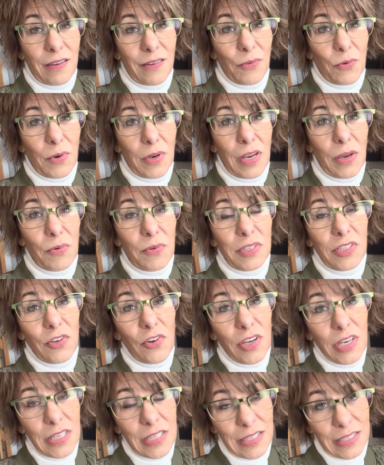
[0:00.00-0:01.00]
What I was
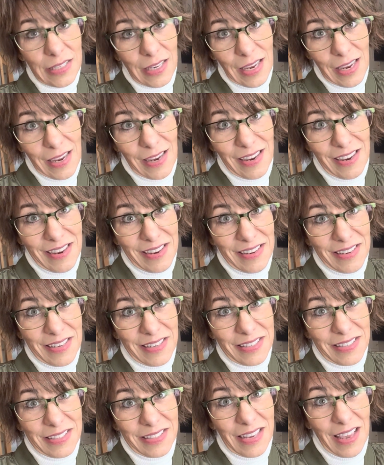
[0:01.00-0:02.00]
going to say
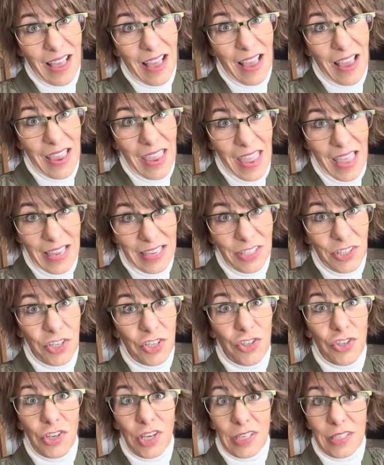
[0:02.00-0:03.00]
is I had to
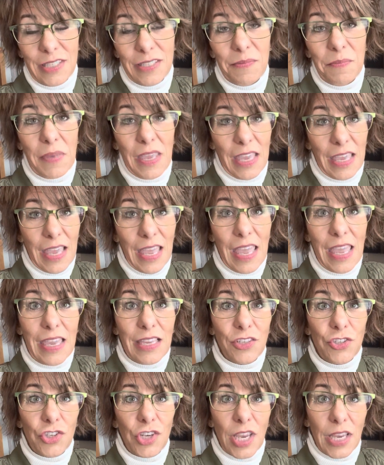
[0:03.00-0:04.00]
just make a
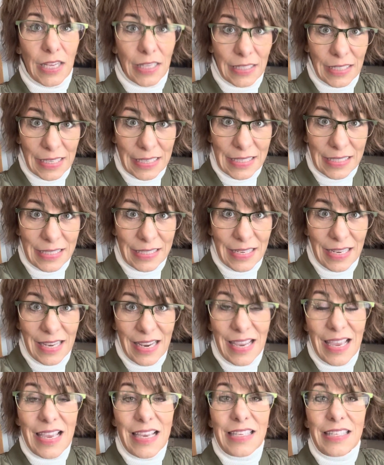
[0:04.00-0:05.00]
checklist
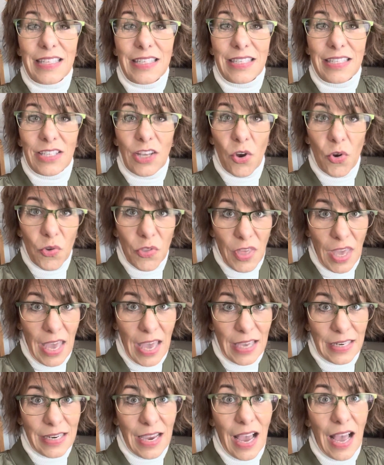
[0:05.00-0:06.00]
so
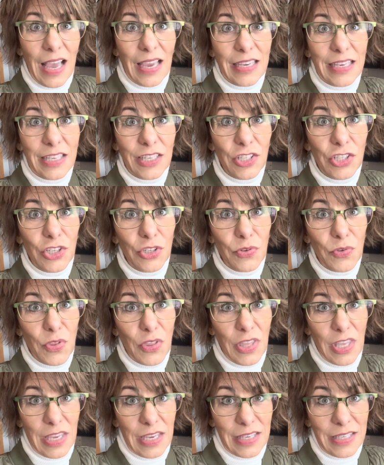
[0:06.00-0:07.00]
that I could do
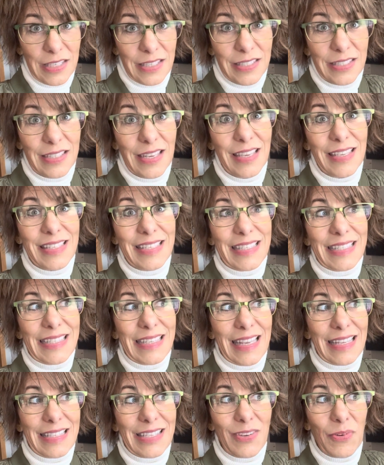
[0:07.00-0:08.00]
things,
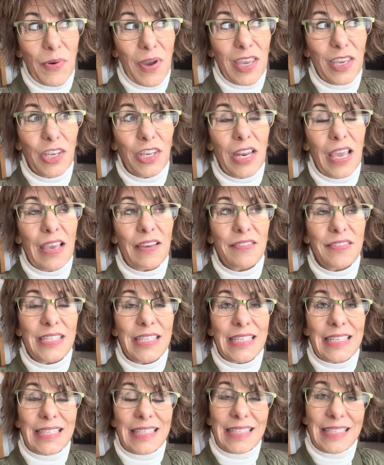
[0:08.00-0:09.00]
so I could have
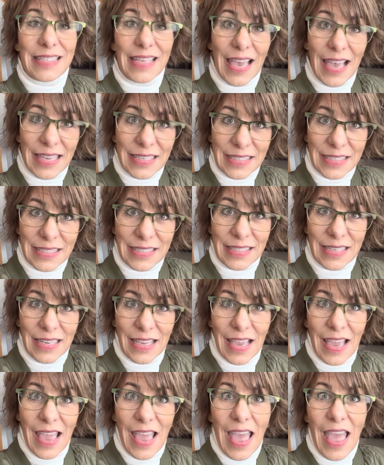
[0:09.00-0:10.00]
success
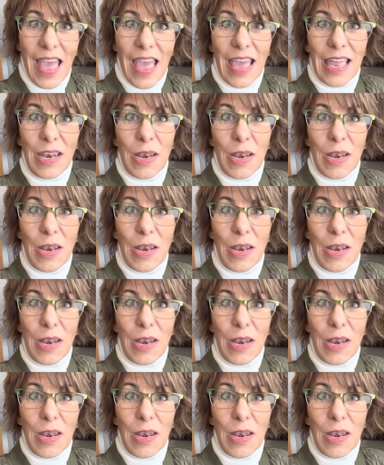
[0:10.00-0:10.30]
at